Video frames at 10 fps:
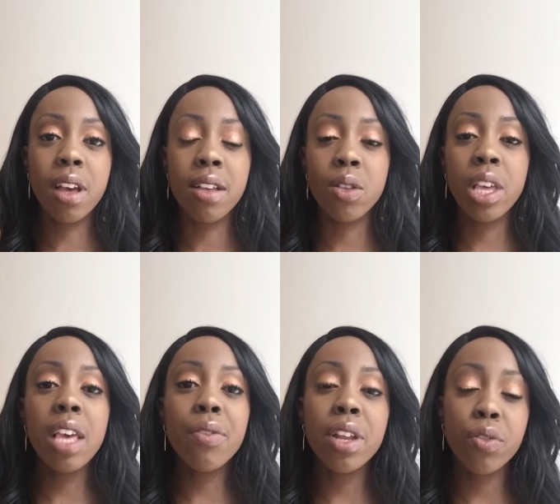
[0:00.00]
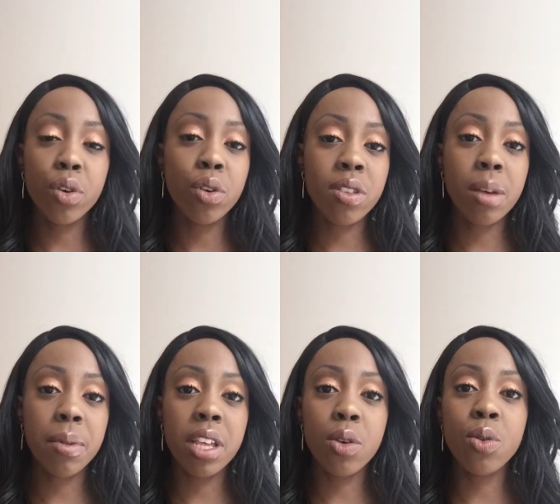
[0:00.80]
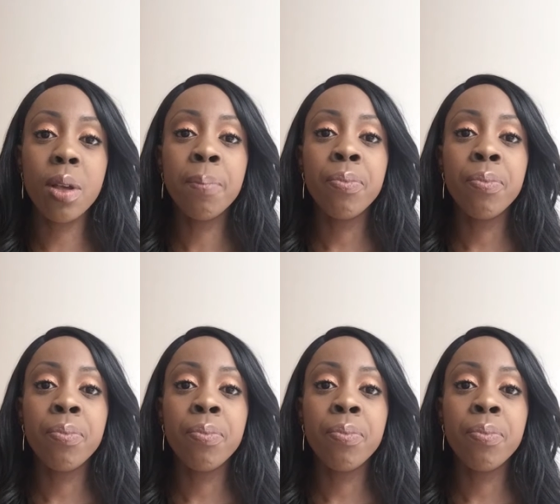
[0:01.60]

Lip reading: us, even if you're not somebody who's